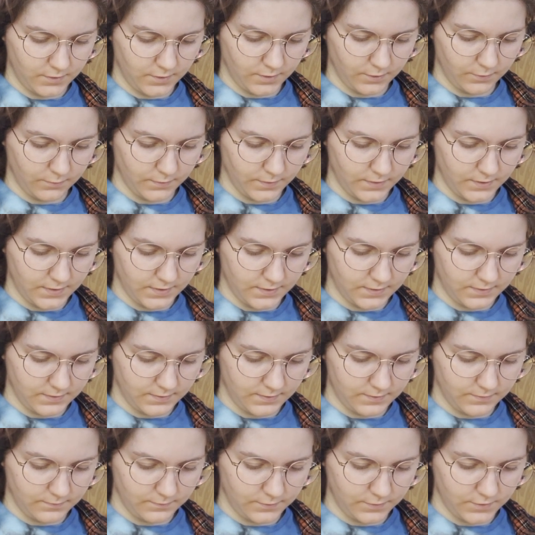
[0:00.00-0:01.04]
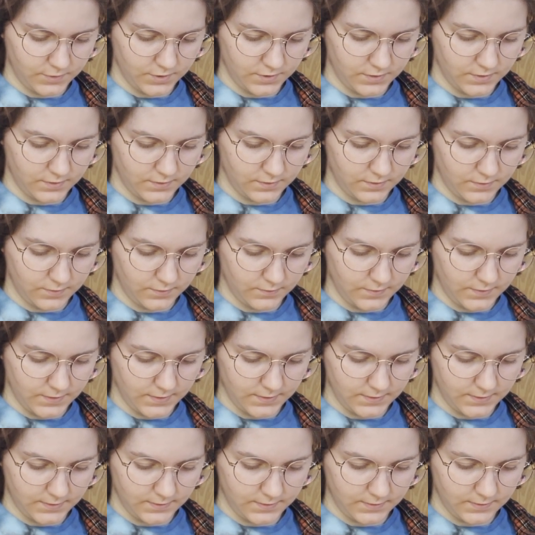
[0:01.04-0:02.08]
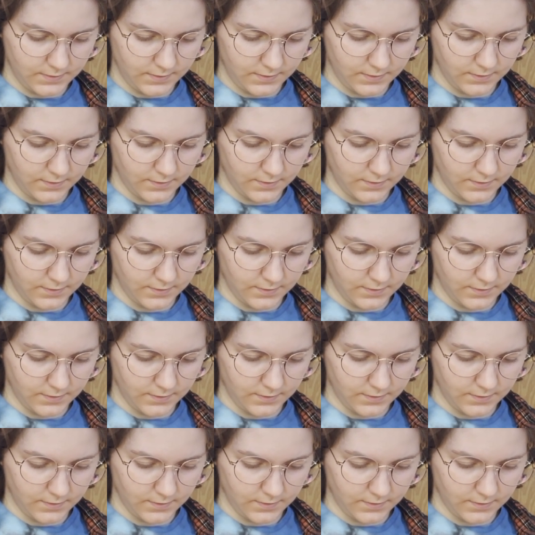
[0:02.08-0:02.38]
go with this. We'll just do this.